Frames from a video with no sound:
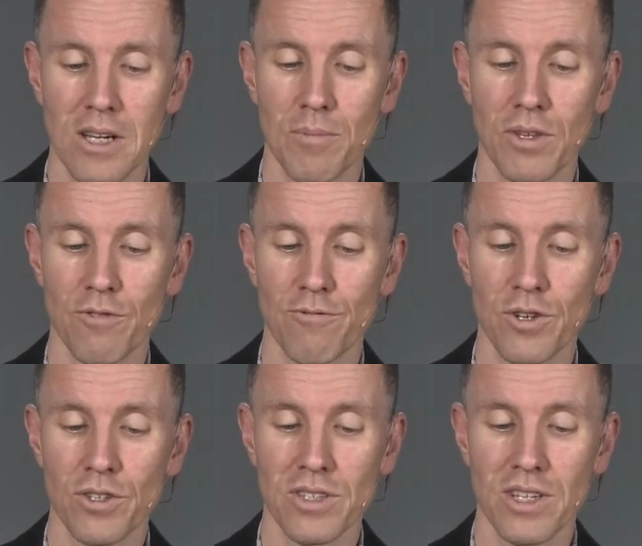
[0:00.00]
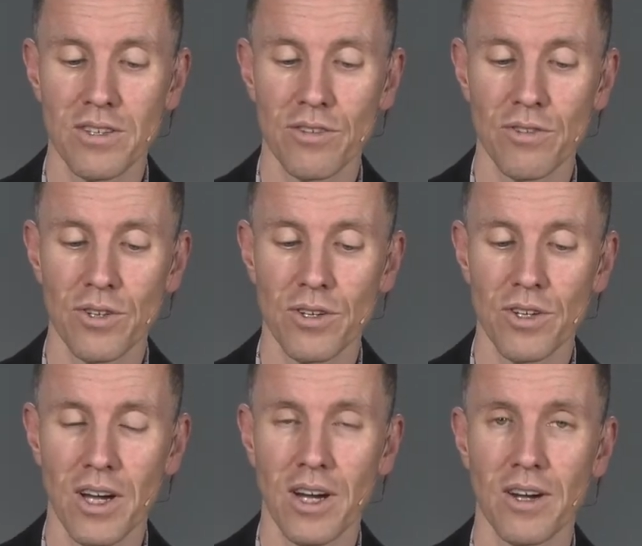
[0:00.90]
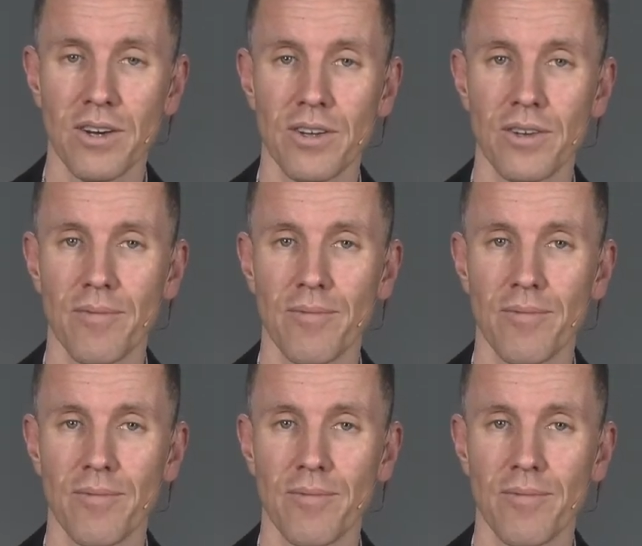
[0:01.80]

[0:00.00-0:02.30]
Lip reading: but the first and the third are